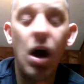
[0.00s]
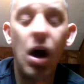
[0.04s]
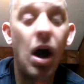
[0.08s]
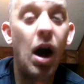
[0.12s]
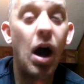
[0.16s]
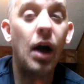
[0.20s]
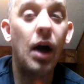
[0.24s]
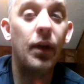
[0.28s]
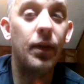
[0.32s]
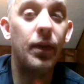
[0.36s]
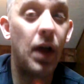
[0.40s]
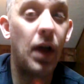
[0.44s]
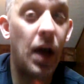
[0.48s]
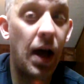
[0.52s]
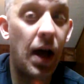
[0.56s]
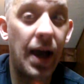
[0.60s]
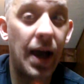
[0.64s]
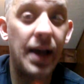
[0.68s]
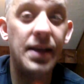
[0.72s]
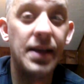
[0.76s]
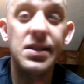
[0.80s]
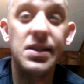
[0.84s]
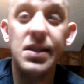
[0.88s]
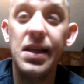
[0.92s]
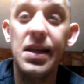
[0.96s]
on the high
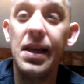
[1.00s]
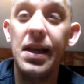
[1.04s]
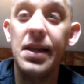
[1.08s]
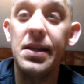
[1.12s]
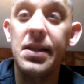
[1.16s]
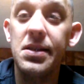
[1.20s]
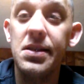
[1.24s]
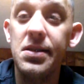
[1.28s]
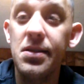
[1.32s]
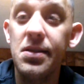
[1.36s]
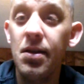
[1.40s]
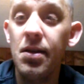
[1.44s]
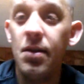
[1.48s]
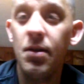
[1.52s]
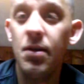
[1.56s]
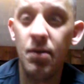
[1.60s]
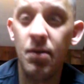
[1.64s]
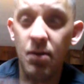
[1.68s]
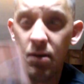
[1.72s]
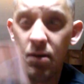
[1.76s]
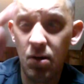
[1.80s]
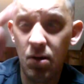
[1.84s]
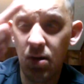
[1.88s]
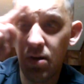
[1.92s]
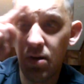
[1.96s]
seas.
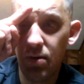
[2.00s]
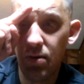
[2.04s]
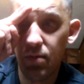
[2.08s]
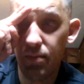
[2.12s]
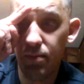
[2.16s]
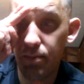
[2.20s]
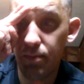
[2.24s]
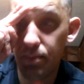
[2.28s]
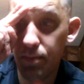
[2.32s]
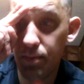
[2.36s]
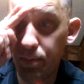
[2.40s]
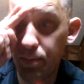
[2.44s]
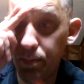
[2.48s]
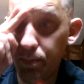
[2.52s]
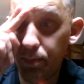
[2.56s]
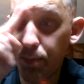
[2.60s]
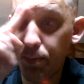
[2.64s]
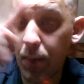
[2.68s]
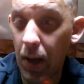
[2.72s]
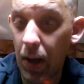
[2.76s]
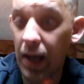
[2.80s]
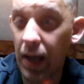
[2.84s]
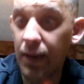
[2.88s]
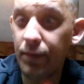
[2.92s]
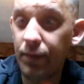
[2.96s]

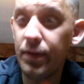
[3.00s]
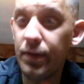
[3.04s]
Bye for